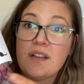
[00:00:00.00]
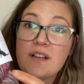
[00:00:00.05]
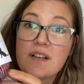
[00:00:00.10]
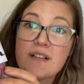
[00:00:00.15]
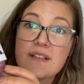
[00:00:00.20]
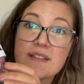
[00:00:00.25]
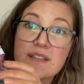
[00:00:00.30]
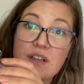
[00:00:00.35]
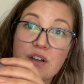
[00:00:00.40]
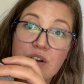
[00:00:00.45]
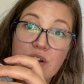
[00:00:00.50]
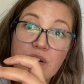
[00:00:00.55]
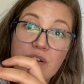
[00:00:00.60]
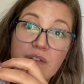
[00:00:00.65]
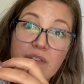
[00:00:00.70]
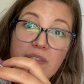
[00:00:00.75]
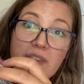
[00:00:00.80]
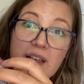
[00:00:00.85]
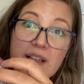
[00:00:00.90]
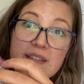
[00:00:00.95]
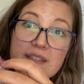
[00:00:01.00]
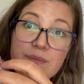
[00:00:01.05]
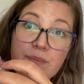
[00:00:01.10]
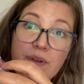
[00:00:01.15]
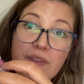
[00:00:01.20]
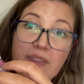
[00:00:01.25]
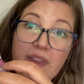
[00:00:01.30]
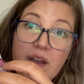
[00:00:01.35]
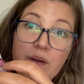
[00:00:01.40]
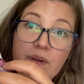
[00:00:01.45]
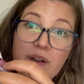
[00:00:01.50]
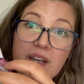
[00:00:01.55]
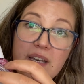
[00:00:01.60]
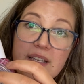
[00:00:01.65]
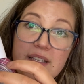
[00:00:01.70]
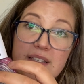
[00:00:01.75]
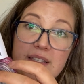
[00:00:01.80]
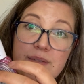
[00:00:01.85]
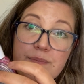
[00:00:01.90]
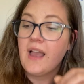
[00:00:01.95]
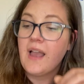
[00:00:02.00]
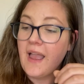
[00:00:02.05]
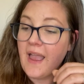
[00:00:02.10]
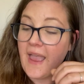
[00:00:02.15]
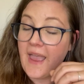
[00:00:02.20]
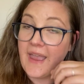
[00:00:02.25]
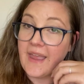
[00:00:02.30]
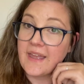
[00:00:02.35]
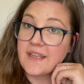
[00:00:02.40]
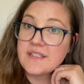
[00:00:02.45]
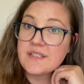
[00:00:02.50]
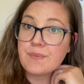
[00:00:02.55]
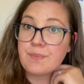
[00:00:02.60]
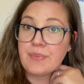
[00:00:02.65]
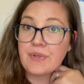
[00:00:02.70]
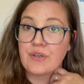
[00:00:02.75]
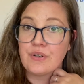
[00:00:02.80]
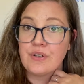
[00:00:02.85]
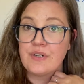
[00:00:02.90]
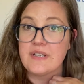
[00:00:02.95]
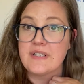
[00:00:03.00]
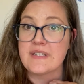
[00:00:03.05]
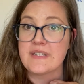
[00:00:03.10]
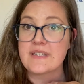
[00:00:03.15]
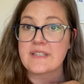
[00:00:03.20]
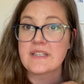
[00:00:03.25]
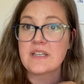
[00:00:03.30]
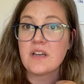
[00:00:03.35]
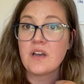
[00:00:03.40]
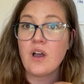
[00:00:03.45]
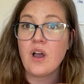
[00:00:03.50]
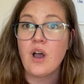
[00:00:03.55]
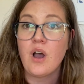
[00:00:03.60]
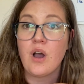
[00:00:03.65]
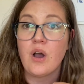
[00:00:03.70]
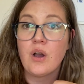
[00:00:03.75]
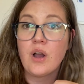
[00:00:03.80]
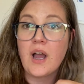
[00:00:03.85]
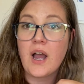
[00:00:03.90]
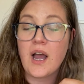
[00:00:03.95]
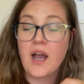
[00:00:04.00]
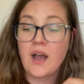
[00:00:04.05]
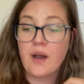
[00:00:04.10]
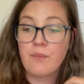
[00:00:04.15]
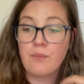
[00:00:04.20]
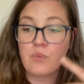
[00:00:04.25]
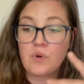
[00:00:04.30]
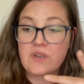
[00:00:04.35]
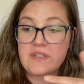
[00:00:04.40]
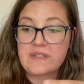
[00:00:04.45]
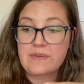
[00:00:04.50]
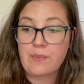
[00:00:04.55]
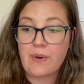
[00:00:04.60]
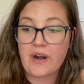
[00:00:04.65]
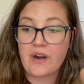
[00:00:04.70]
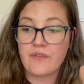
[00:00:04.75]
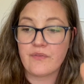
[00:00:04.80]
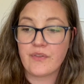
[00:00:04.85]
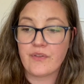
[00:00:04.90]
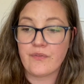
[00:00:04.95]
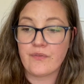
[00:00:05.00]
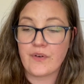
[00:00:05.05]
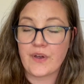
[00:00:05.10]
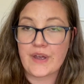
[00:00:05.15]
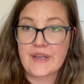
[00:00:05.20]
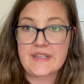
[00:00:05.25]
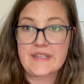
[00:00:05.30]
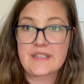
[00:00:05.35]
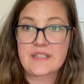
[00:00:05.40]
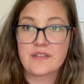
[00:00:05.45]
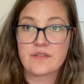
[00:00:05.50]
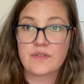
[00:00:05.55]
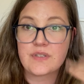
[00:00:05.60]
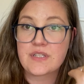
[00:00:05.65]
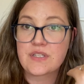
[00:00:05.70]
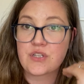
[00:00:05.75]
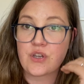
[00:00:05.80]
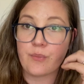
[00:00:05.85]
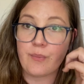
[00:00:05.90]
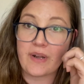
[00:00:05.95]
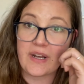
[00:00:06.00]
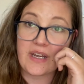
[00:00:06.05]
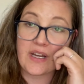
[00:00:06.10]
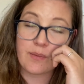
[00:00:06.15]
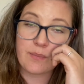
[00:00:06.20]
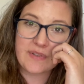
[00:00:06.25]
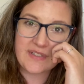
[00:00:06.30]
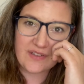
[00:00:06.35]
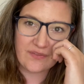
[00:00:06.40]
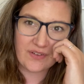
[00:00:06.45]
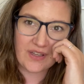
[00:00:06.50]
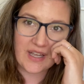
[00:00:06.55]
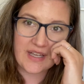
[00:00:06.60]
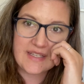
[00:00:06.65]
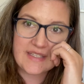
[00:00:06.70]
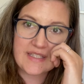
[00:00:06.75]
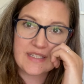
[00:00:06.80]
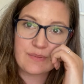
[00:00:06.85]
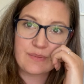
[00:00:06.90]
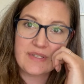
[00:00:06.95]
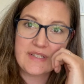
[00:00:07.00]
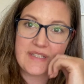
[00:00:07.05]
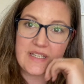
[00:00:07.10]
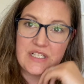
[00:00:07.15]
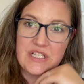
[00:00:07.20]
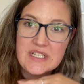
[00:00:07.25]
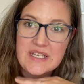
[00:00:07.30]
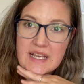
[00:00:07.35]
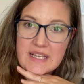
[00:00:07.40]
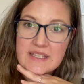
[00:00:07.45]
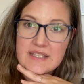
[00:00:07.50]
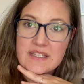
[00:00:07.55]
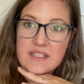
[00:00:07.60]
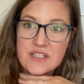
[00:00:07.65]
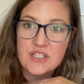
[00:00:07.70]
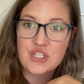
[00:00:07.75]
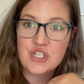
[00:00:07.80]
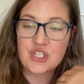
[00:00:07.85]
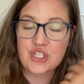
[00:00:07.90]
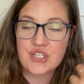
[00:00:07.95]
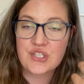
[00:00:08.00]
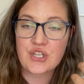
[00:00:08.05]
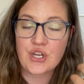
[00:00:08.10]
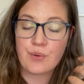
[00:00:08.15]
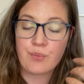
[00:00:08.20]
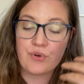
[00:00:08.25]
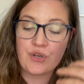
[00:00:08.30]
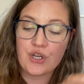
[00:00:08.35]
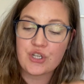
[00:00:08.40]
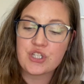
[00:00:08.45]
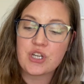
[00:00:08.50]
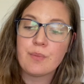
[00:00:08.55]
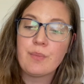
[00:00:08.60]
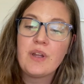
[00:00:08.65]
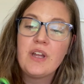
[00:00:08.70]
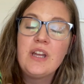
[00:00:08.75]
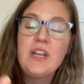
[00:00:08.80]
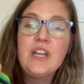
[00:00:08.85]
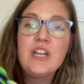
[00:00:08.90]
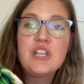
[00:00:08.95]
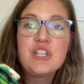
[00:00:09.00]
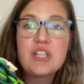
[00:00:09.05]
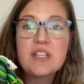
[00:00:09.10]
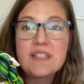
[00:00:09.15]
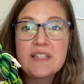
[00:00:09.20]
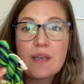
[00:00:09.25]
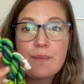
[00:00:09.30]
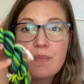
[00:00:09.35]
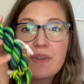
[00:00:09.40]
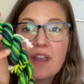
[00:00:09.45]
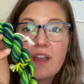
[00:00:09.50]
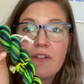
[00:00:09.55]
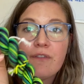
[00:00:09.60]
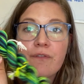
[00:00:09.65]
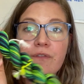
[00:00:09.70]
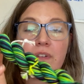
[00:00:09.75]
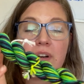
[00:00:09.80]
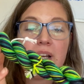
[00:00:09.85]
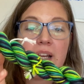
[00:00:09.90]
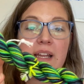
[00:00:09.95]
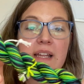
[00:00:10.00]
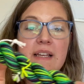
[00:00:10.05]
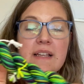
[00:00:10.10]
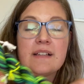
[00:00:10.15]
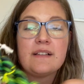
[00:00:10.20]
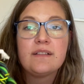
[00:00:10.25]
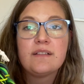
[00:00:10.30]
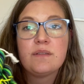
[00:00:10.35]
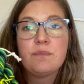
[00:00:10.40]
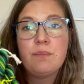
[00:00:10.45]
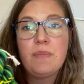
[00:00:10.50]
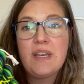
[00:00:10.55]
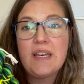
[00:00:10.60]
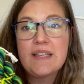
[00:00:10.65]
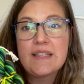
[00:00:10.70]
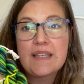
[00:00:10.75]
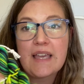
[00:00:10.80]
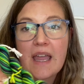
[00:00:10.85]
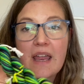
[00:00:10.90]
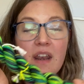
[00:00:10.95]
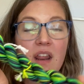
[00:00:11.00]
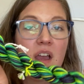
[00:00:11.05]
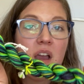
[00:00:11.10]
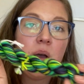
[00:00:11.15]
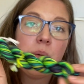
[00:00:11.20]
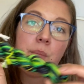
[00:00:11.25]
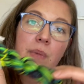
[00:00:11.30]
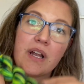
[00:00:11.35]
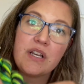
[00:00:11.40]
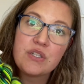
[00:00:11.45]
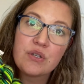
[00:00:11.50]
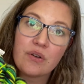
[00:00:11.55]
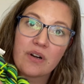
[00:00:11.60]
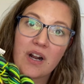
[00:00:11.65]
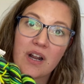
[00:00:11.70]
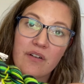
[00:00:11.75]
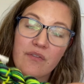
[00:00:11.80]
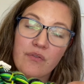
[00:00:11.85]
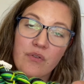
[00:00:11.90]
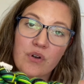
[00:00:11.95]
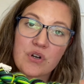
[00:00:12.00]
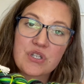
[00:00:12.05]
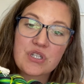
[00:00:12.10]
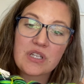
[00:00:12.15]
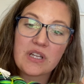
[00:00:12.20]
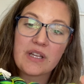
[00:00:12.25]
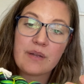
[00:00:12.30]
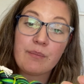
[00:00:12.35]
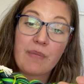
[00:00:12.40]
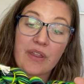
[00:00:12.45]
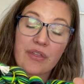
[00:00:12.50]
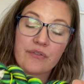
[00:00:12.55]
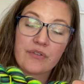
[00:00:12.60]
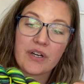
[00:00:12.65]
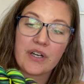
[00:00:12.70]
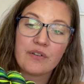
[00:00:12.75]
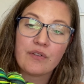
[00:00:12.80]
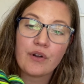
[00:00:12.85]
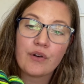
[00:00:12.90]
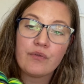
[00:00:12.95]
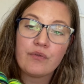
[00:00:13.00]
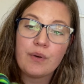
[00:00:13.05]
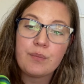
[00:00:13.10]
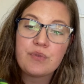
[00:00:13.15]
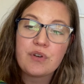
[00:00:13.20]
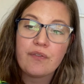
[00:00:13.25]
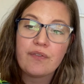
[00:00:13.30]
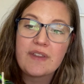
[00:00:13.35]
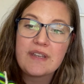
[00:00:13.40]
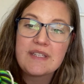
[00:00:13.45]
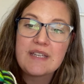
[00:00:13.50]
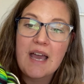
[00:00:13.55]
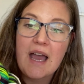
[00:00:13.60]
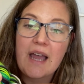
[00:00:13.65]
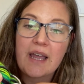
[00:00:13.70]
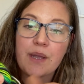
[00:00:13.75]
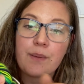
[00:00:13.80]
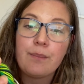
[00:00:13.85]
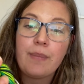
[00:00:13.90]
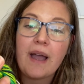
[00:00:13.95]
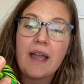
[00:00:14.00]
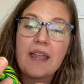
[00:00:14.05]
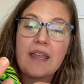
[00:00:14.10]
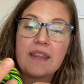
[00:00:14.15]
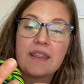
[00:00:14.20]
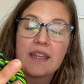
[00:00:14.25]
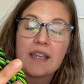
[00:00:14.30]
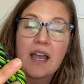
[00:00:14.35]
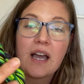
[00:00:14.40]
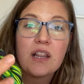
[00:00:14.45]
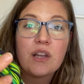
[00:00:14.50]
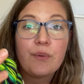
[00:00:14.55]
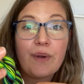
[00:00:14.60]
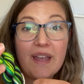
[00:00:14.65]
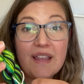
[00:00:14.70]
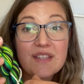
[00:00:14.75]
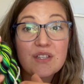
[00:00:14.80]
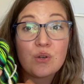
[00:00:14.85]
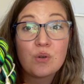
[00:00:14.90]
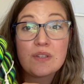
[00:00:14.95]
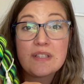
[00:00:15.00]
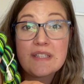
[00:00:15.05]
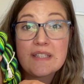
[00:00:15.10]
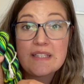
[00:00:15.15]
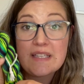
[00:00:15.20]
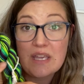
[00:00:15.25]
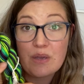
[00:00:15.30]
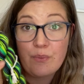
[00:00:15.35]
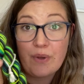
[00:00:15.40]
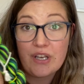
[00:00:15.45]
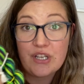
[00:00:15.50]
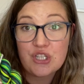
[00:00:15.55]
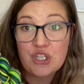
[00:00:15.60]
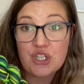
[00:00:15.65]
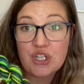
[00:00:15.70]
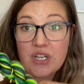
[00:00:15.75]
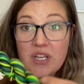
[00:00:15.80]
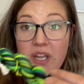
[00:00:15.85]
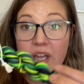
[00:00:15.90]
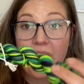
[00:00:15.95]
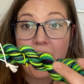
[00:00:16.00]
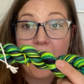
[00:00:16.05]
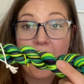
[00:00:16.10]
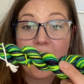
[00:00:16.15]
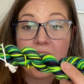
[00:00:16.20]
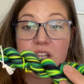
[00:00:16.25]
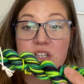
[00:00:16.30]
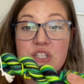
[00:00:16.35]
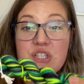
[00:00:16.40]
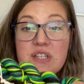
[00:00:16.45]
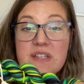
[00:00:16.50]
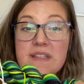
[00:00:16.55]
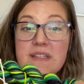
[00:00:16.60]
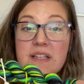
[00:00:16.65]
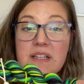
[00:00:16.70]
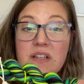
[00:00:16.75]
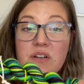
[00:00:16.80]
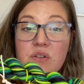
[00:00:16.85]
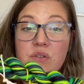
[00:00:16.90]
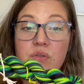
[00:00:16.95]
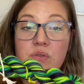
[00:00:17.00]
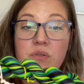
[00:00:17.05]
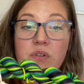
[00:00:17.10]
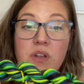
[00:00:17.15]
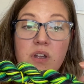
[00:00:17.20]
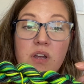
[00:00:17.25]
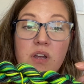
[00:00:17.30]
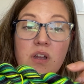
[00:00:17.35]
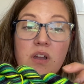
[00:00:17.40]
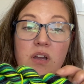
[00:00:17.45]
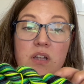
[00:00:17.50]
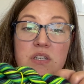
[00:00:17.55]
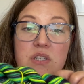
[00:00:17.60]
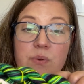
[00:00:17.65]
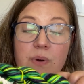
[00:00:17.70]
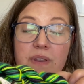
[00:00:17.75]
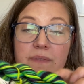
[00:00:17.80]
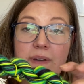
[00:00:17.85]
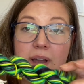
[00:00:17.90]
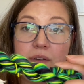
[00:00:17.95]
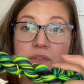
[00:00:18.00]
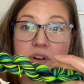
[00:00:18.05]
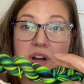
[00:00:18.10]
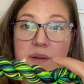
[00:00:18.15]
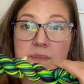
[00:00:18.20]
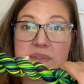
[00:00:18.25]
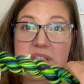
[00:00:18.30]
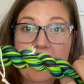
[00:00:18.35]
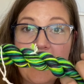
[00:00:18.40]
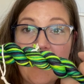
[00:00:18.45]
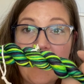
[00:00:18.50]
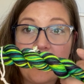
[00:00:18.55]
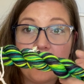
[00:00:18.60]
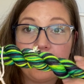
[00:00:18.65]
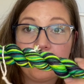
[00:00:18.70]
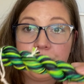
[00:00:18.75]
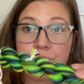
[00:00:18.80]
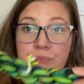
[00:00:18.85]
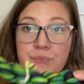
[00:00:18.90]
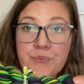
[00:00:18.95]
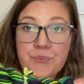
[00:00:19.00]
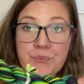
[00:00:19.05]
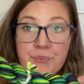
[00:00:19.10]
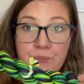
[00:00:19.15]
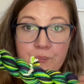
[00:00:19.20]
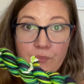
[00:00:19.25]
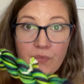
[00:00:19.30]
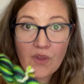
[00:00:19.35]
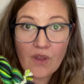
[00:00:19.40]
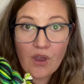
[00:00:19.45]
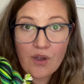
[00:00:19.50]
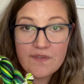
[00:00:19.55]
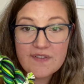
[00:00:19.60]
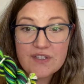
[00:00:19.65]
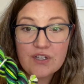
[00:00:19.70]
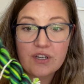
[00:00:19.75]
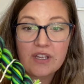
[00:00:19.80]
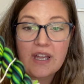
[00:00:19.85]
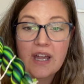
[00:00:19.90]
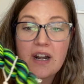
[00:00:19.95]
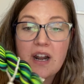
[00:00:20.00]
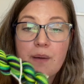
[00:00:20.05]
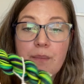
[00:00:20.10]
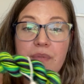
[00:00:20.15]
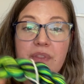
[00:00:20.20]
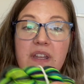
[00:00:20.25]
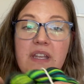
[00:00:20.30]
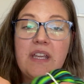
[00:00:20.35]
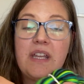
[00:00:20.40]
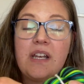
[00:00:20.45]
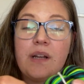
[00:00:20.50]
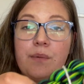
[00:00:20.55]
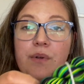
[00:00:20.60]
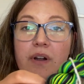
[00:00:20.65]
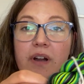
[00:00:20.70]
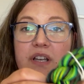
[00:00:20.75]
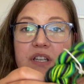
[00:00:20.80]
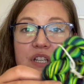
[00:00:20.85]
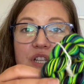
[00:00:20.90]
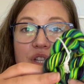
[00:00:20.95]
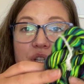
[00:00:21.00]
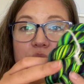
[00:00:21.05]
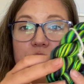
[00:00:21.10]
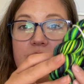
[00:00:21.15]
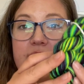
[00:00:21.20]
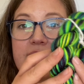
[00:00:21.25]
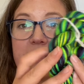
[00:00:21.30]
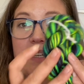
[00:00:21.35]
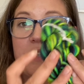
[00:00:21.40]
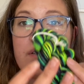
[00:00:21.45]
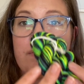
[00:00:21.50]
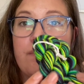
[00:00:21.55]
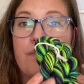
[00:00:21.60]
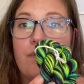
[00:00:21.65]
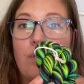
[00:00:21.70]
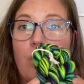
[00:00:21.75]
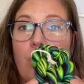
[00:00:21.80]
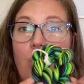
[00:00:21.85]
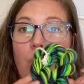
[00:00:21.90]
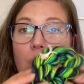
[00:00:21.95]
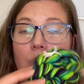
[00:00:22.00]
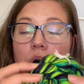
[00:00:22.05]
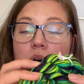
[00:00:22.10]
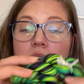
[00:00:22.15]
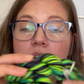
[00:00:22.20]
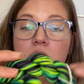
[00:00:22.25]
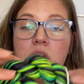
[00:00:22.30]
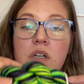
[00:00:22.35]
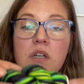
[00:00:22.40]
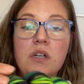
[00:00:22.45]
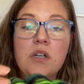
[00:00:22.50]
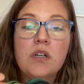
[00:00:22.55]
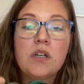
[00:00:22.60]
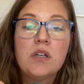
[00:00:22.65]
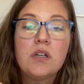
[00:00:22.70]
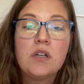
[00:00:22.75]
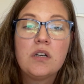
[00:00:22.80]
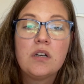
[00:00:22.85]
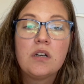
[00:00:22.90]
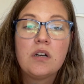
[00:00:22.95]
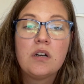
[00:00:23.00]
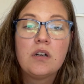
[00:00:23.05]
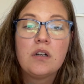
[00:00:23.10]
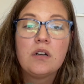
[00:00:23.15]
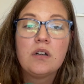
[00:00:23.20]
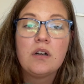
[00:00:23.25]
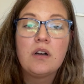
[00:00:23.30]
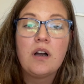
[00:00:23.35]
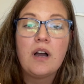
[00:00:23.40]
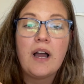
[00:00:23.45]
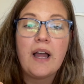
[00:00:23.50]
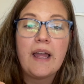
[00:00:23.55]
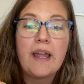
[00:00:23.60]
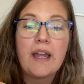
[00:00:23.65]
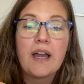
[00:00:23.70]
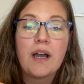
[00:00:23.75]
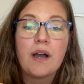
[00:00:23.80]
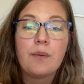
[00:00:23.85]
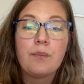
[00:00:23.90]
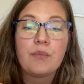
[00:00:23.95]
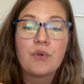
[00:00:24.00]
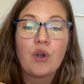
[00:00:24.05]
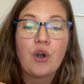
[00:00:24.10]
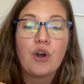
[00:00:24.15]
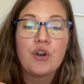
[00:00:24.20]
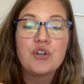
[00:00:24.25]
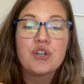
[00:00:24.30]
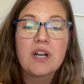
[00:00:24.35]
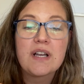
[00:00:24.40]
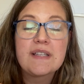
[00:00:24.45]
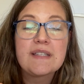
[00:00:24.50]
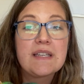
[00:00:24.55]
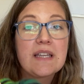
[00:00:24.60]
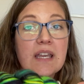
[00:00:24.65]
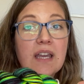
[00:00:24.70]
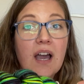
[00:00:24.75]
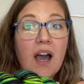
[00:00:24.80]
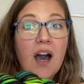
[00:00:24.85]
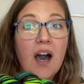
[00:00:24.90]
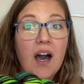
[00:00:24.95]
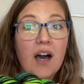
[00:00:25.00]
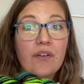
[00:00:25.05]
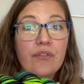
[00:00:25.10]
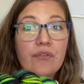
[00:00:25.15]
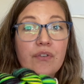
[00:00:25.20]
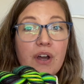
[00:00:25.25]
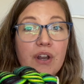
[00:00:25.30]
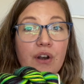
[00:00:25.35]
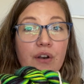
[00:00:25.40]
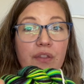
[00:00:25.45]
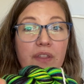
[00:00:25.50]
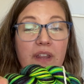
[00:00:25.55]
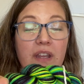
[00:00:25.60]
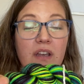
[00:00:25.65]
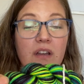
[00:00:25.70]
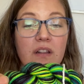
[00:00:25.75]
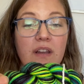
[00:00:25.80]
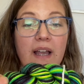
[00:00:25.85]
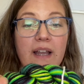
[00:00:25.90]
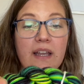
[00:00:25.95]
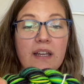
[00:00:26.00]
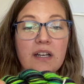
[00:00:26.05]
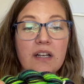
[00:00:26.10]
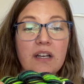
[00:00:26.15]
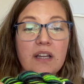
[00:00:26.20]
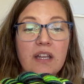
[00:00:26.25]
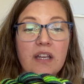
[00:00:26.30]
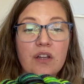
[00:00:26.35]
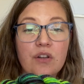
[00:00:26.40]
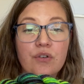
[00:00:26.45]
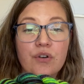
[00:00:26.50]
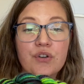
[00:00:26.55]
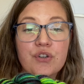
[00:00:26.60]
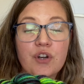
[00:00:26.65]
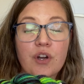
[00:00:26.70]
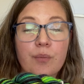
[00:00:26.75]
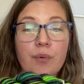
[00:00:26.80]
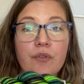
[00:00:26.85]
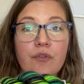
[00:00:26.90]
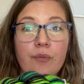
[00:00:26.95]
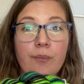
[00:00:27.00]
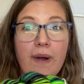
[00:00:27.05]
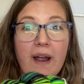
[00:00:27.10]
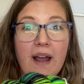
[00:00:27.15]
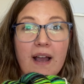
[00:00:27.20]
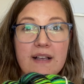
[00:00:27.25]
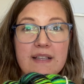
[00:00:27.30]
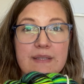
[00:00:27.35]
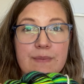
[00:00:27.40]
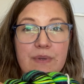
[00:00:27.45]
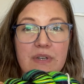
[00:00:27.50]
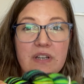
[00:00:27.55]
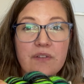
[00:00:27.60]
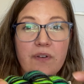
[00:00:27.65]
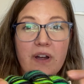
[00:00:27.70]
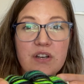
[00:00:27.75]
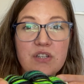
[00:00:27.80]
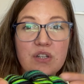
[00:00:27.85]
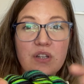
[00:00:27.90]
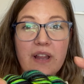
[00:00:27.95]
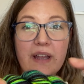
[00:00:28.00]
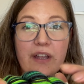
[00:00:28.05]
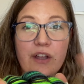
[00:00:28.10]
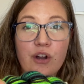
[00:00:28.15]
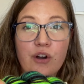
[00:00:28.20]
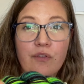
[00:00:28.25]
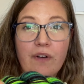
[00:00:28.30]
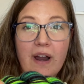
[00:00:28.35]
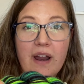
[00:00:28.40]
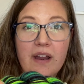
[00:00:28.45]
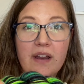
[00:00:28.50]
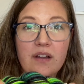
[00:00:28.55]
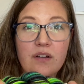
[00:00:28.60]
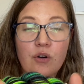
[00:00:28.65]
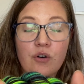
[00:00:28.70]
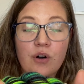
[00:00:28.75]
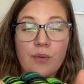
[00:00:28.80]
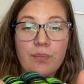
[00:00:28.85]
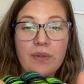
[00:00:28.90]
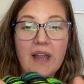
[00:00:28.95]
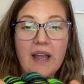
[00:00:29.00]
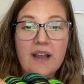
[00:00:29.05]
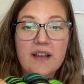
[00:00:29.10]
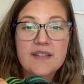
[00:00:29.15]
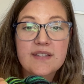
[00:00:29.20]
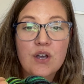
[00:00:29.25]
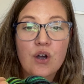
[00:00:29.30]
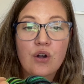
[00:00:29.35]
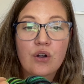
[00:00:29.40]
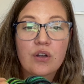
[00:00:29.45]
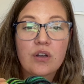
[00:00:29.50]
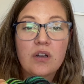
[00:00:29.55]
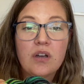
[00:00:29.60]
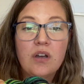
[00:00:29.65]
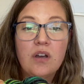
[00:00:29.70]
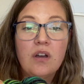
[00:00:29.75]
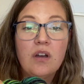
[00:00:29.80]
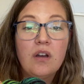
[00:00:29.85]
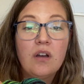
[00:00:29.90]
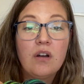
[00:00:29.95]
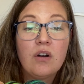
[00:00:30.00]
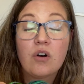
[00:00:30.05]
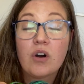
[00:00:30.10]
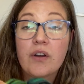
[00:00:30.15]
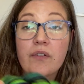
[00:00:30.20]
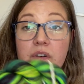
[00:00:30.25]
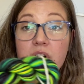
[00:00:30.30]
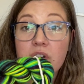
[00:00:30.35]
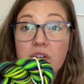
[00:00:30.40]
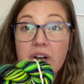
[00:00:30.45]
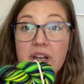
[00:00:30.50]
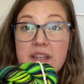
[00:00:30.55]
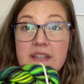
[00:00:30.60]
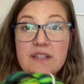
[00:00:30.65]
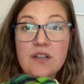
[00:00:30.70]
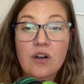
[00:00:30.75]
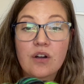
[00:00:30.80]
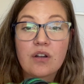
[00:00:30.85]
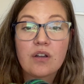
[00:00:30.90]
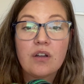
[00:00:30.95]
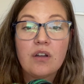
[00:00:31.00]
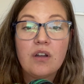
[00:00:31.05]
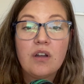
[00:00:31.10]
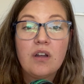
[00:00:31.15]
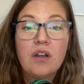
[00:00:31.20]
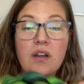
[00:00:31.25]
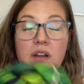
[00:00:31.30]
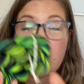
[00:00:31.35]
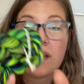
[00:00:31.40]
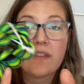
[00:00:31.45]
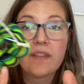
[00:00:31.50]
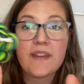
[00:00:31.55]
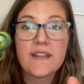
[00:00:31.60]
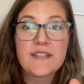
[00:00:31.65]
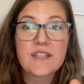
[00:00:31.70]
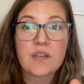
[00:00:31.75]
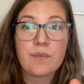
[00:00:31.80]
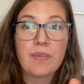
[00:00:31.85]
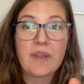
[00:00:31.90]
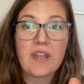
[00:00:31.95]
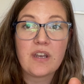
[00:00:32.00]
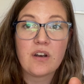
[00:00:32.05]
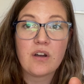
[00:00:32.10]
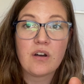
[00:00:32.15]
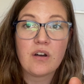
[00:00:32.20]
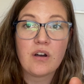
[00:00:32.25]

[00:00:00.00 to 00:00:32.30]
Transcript: So that's what that one is. And because was one of the first so many numbers of customers that she's had since she just opened her shop, she sent me a free mini skein. My daughter, unfortunately, my 3-year-old, ripped off the tag, but the colorway is called Sea Witch, and it's just a little 25-gram skein of sock yarn. I'm thinking I'm going to use it for a contrasting cuff. I don't think he'll like it in a heel or a toe, but for my husband, if I do like a grey or a black sock or even a green sock, this could be an